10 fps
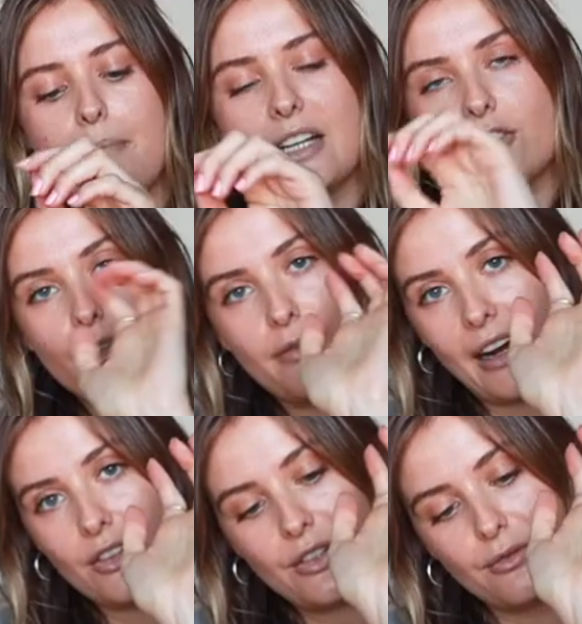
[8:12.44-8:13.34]
Measure
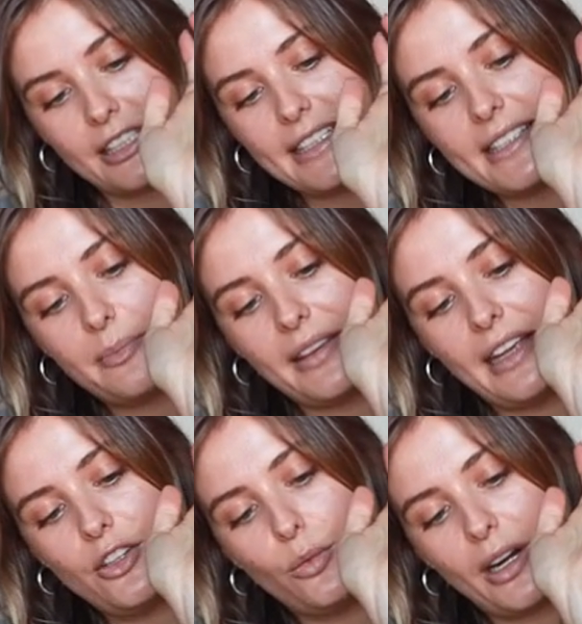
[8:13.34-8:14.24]
around your wrist, but
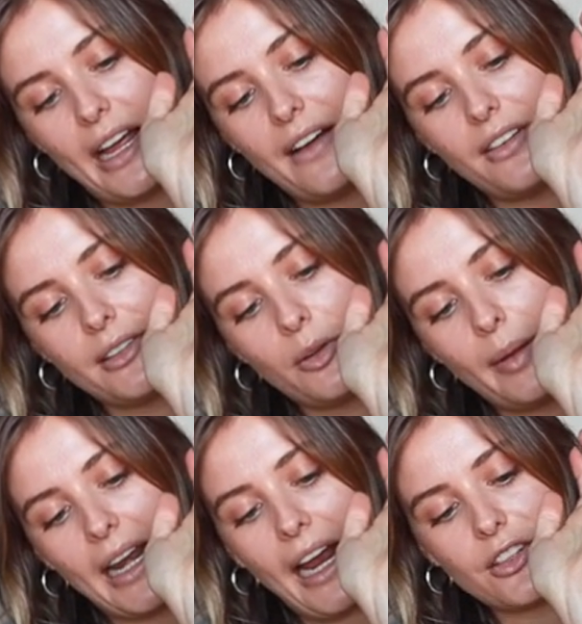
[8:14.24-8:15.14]
then you want to have a little
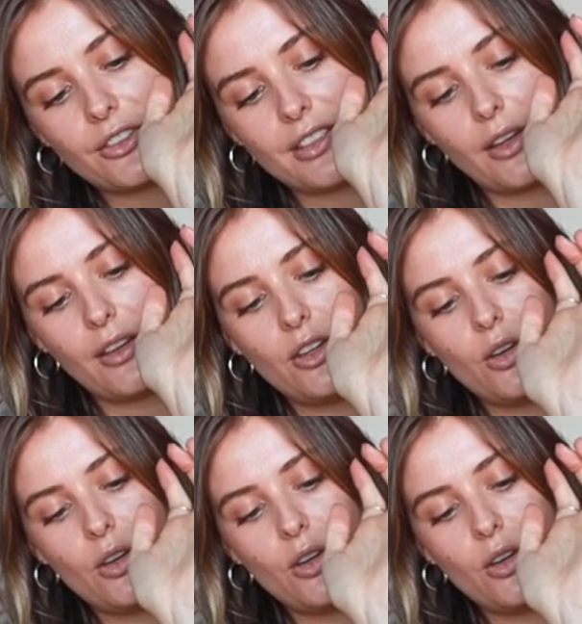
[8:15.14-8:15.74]
bit extra so that